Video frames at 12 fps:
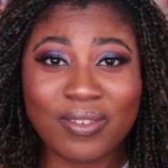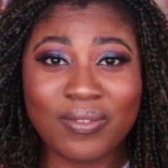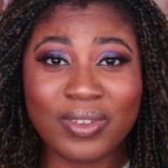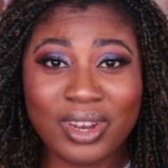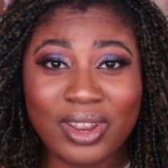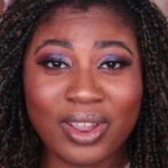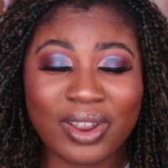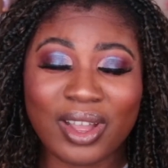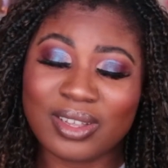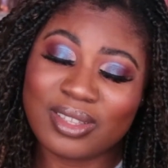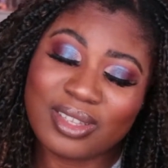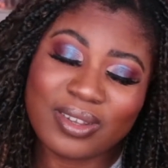video.
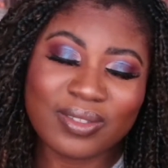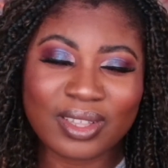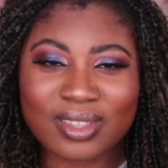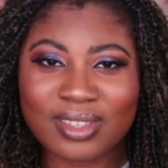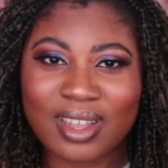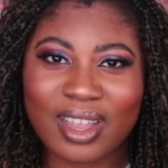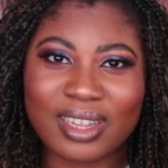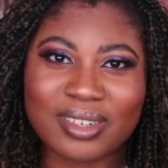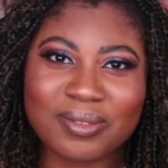I'll see you on the other side.